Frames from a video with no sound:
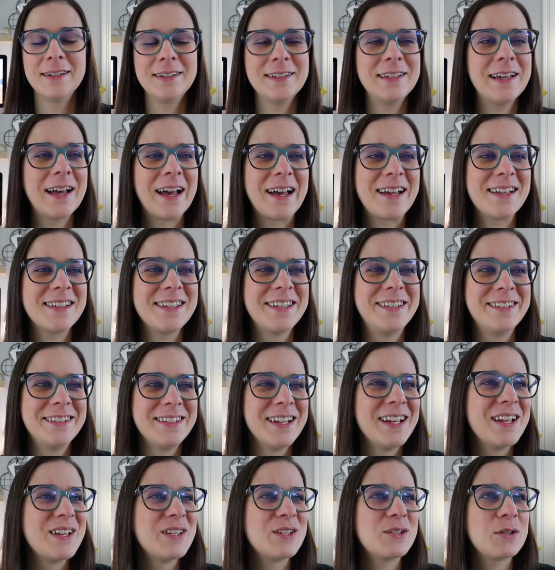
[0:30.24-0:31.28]
Yeah,
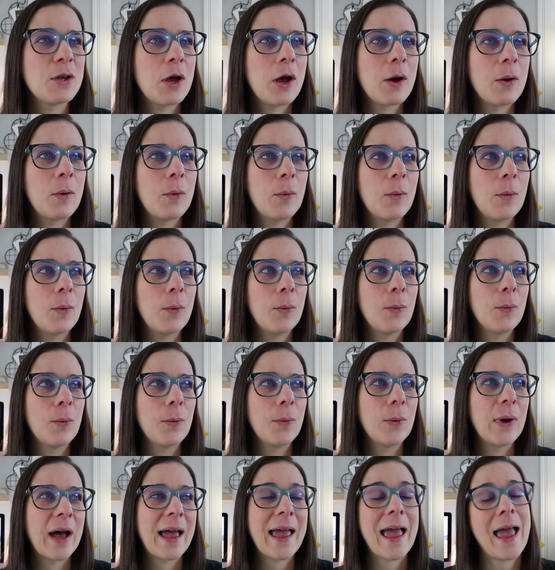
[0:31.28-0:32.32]

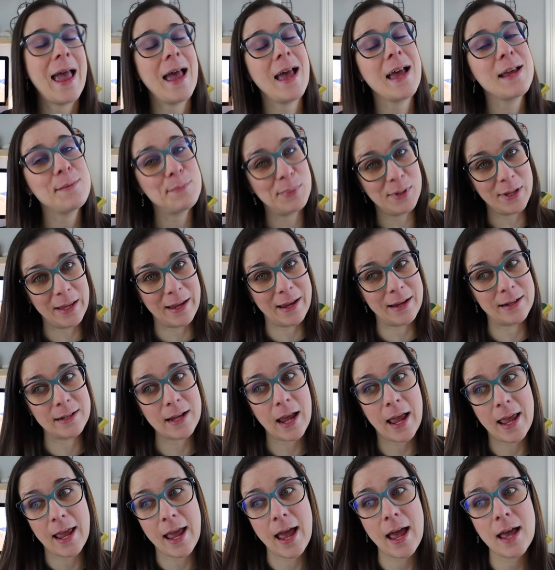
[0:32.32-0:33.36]
so I had
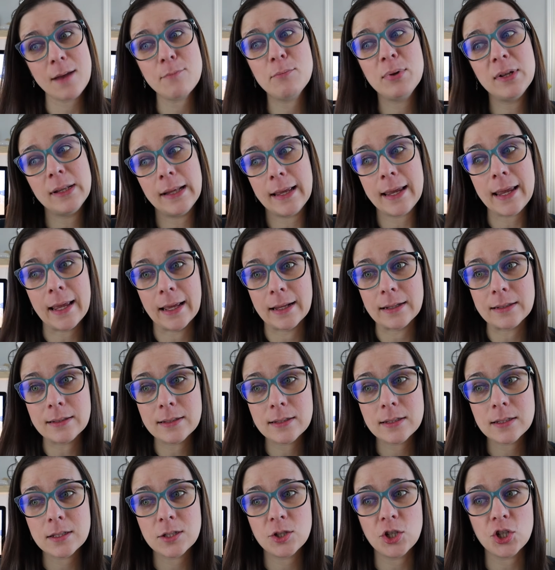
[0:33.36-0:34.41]

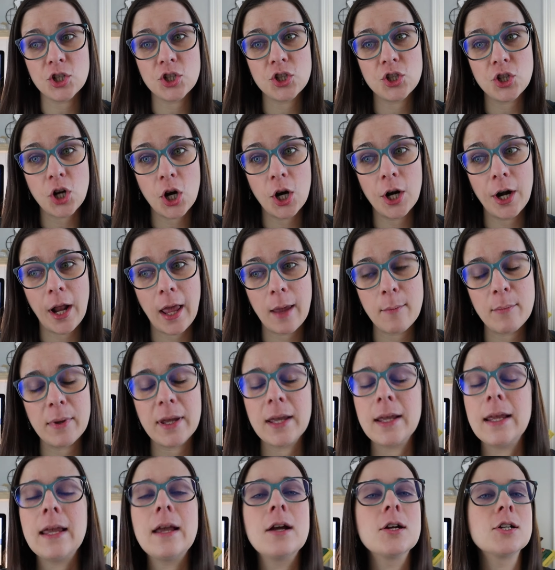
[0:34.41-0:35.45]
plans to start it, but
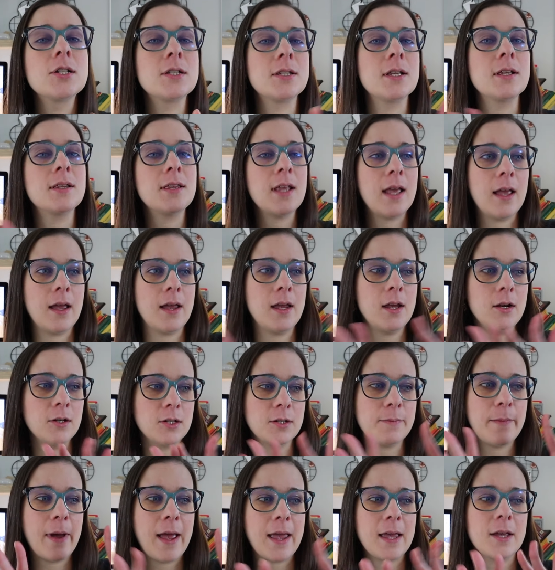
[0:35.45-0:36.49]
here's the thing,
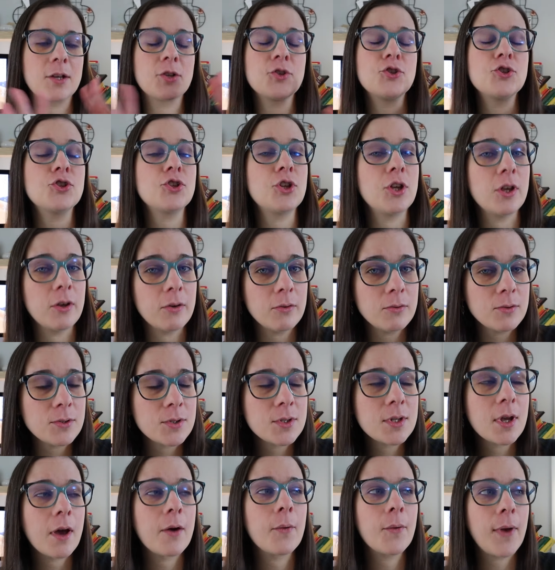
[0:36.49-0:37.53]
here's my
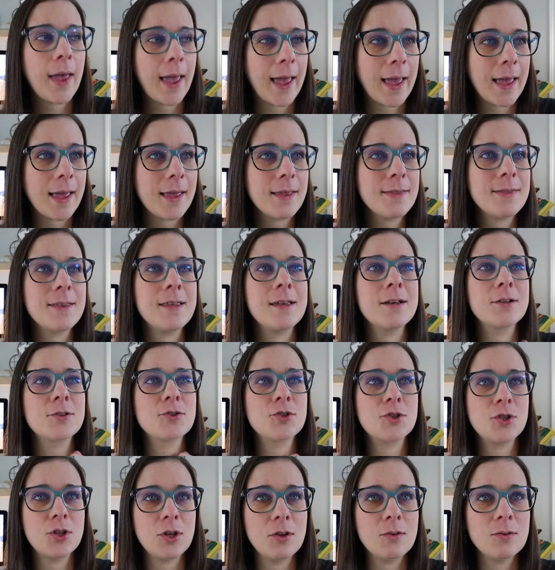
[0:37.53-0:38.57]
excuse, okay? The
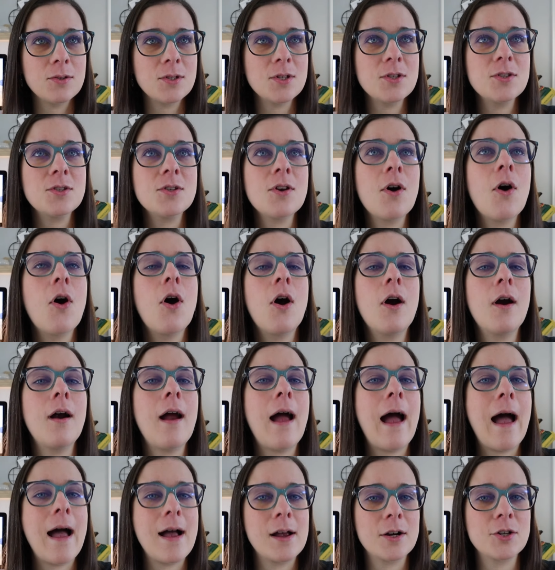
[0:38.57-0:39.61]
excuses are
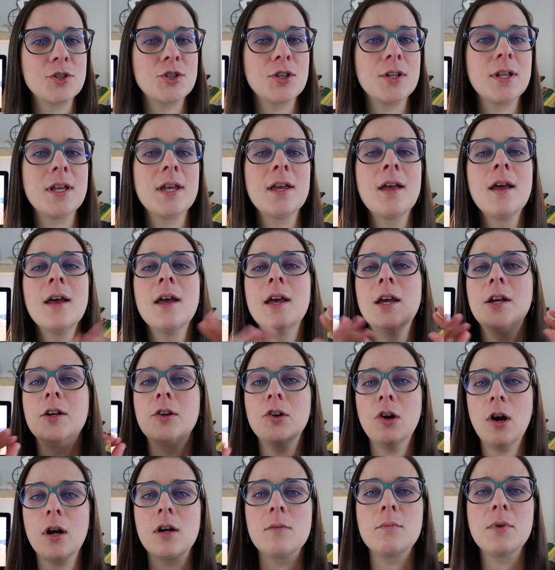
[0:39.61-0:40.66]
actually
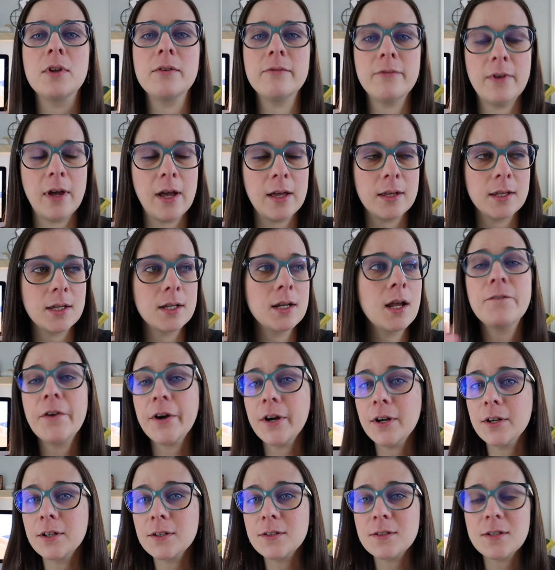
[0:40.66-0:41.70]
incredibly valid.
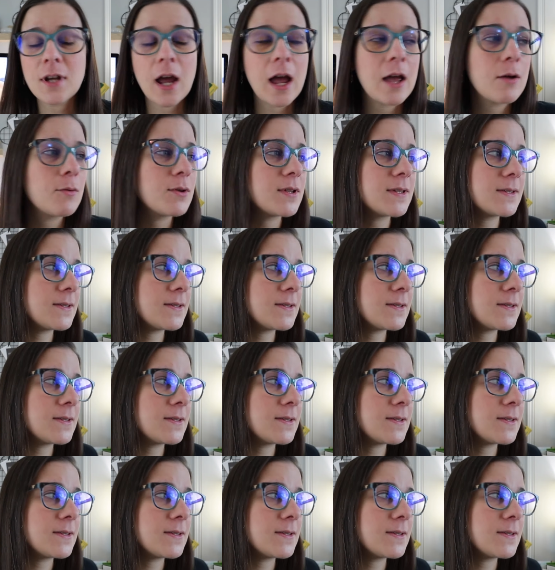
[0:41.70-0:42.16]
First, I was